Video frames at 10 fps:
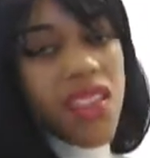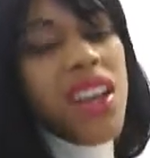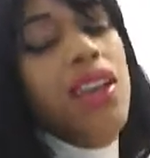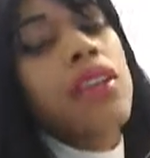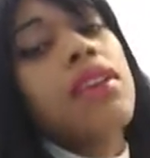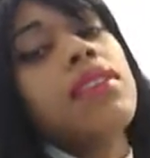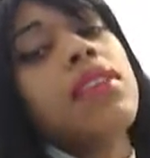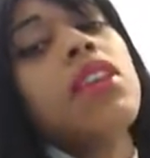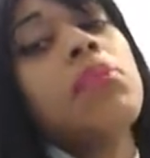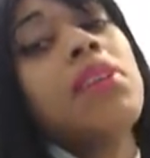that it's
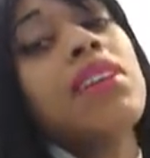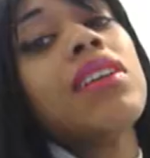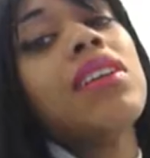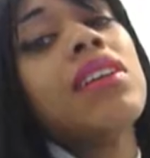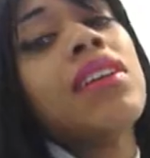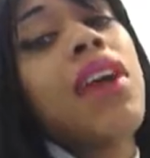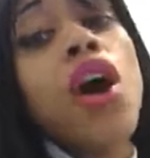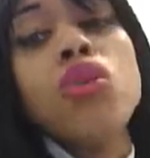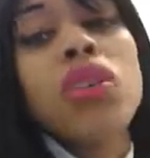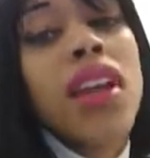gonna be
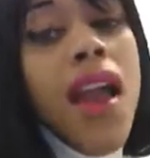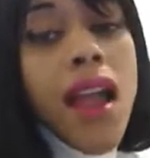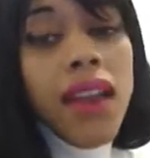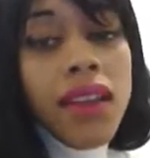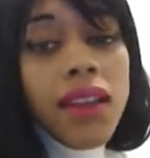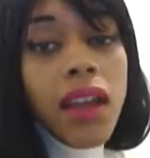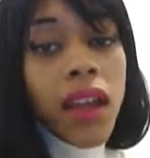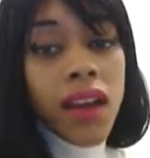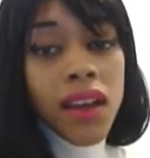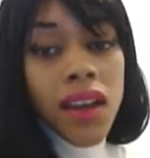okay.